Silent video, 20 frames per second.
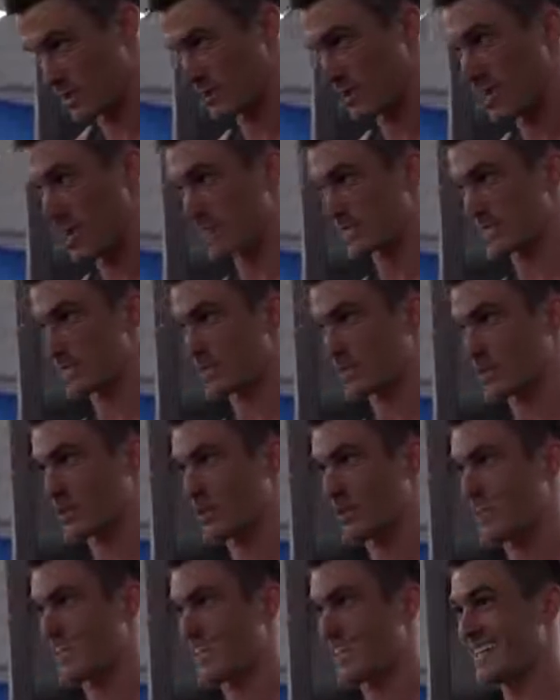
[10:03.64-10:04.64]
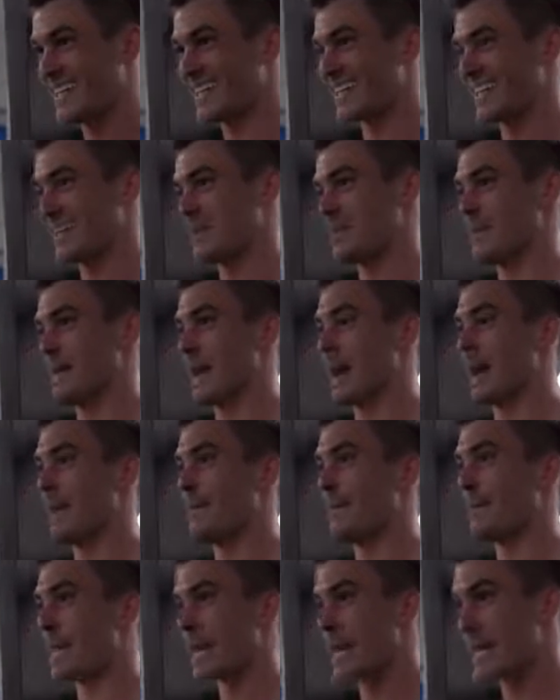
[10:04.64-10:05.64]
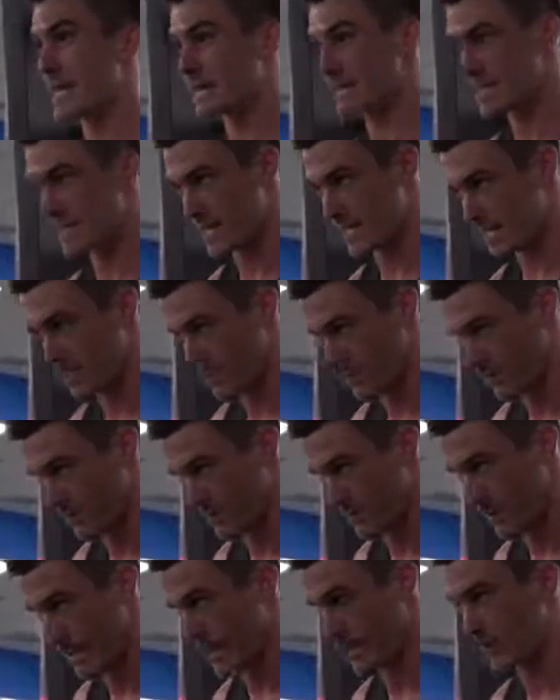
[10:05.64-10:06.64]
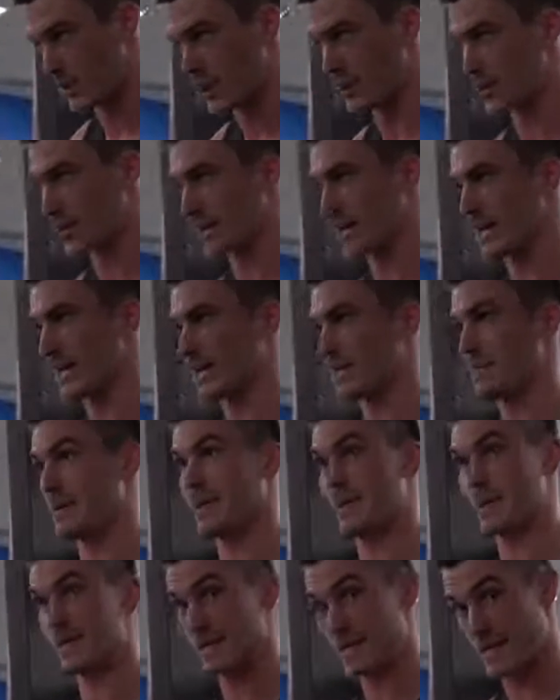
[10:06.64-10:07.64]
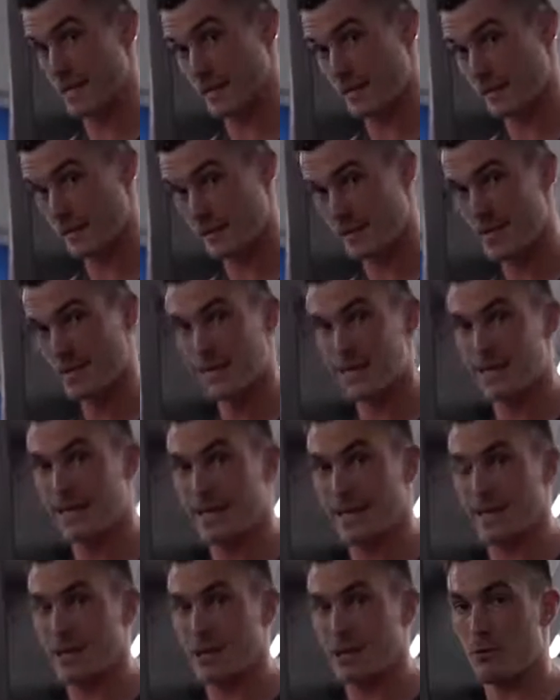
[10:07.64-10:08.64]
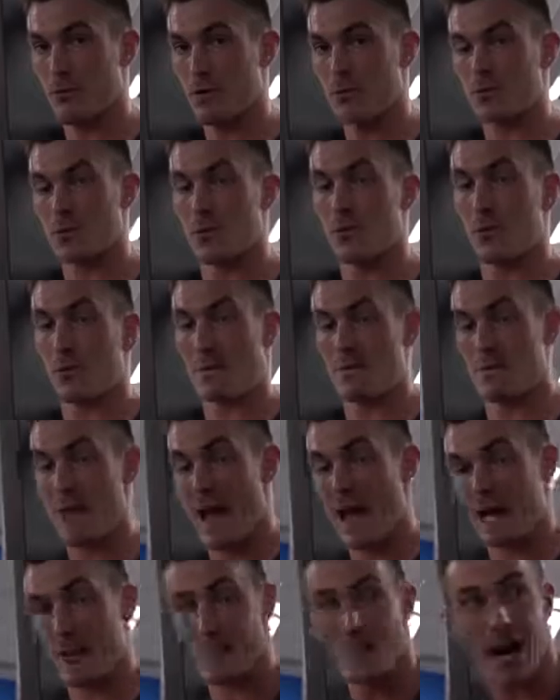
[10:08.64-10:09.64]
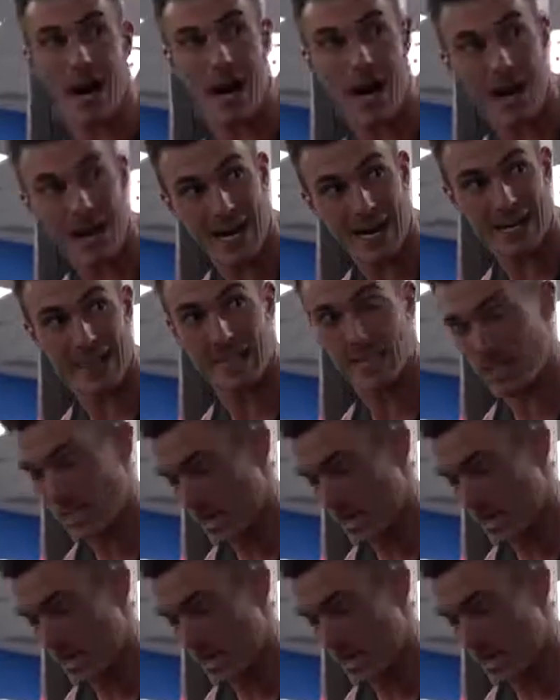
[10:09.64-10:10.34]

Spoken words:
as possible. Gonna be amazing for that long head because again, that elbow's going back behind the